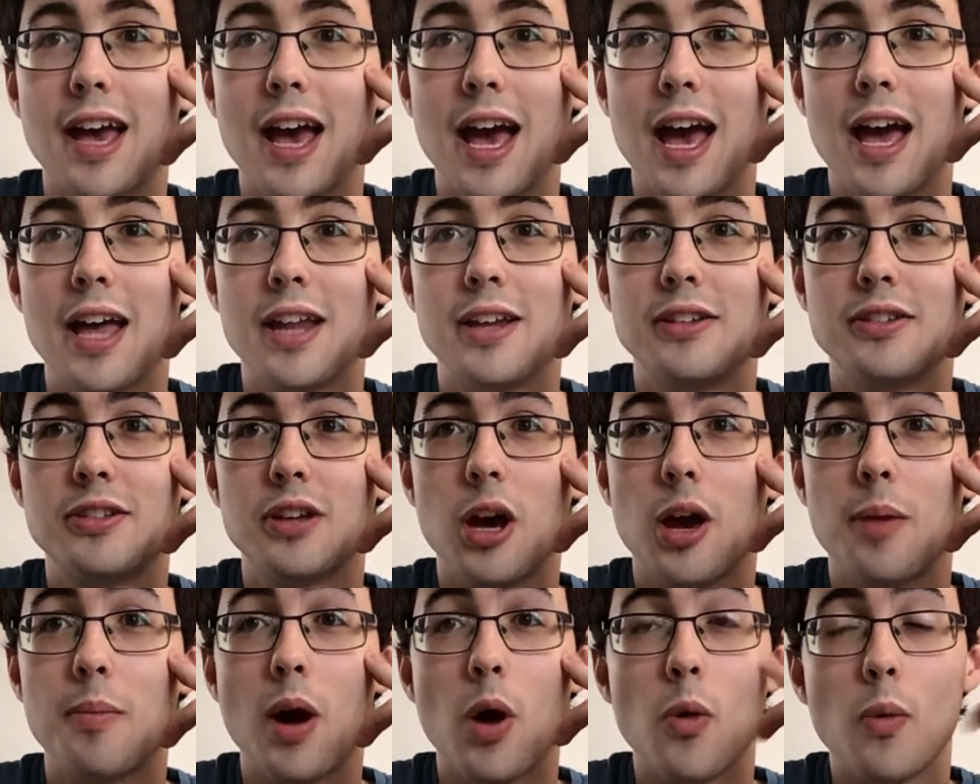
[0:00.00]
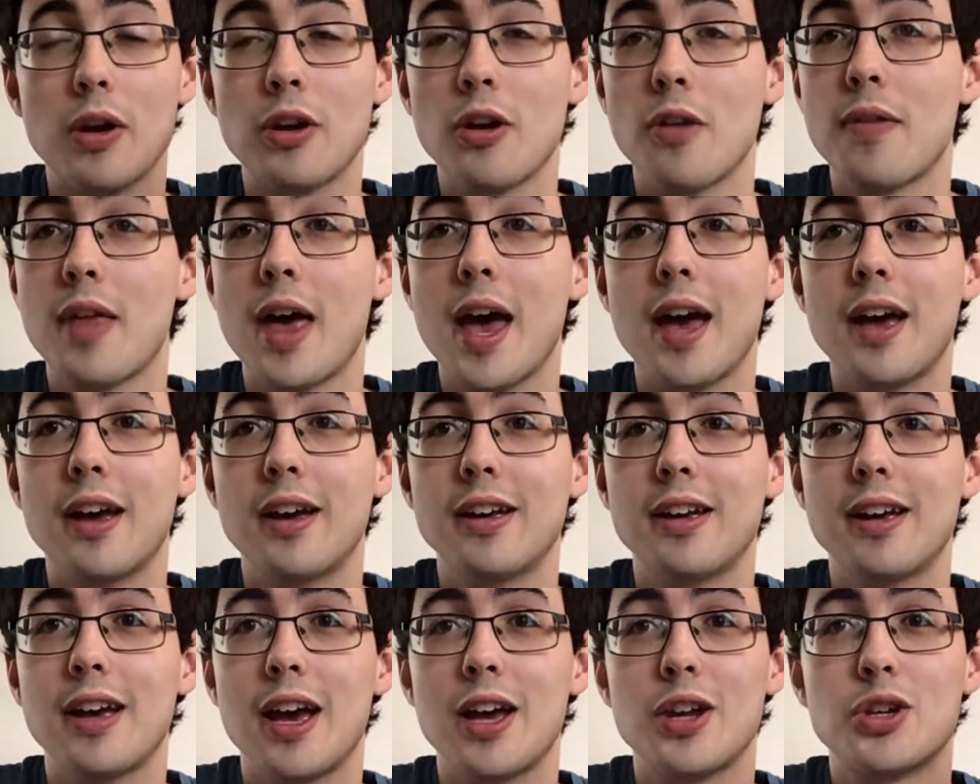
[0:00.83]
And I went on
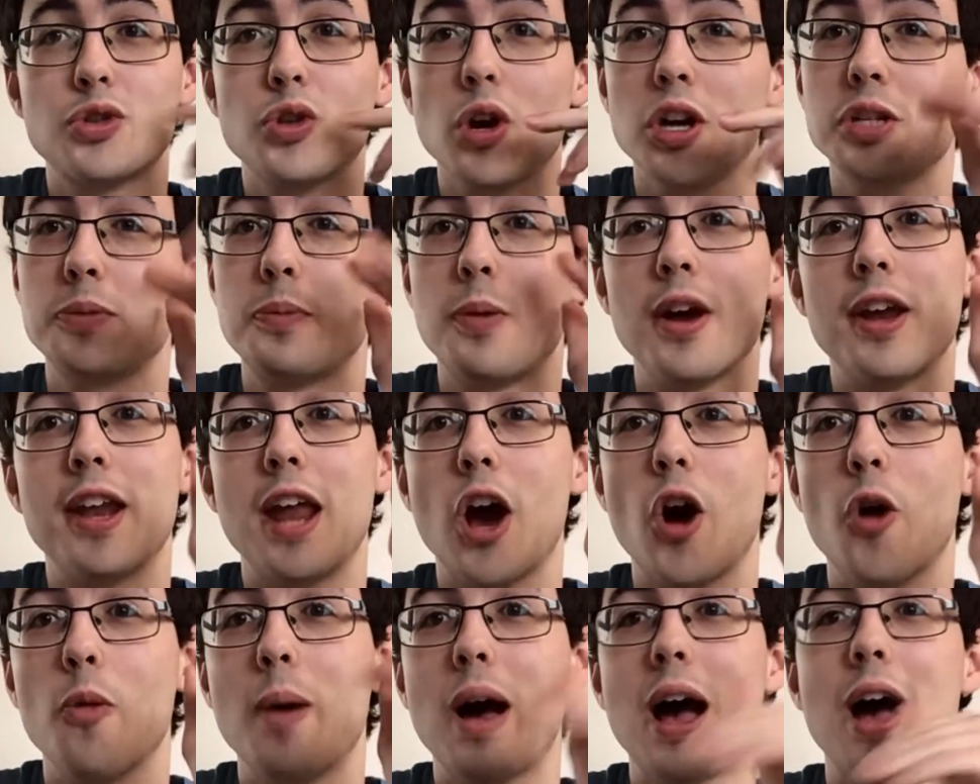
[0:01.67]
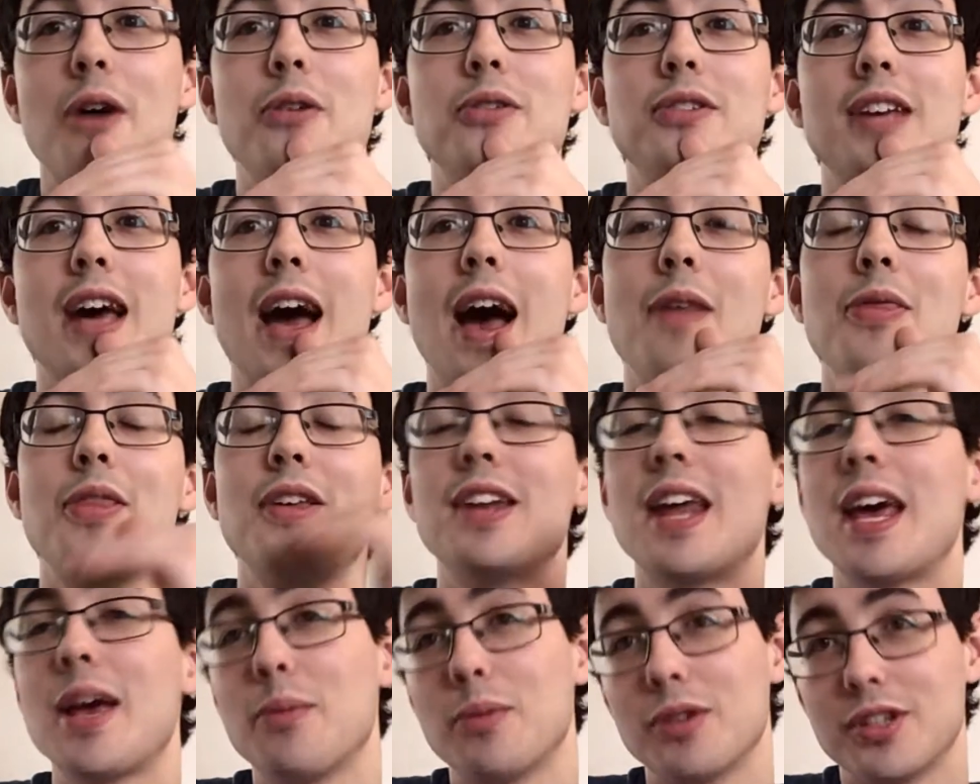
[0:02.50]
there and tried to put in Hellbound, and the
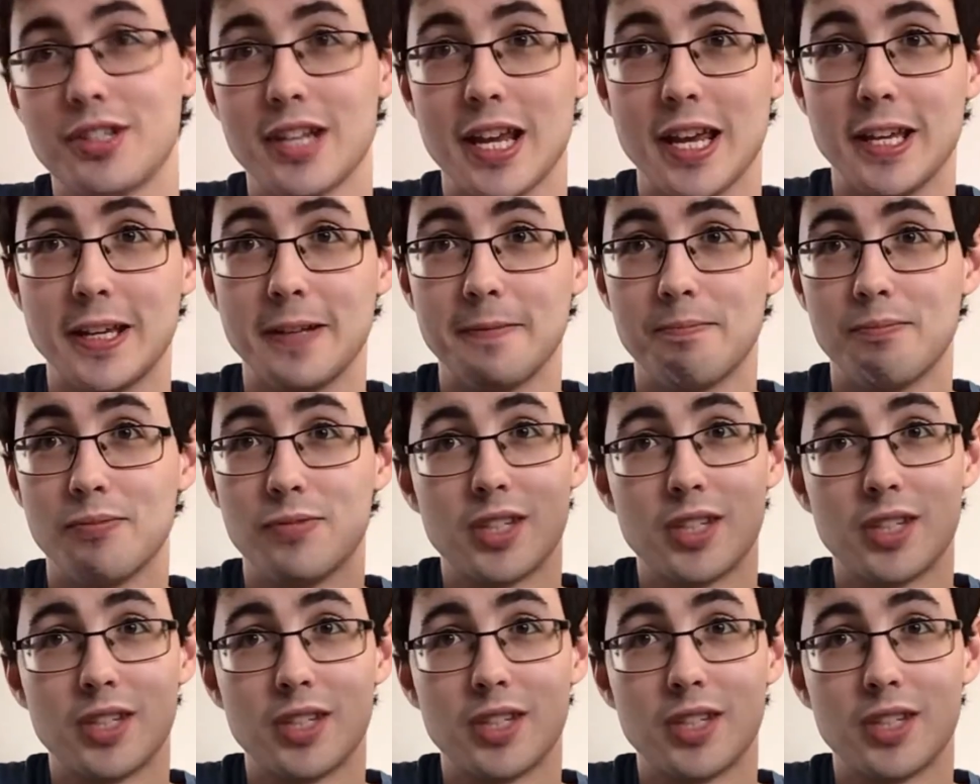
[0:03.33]
name was taken.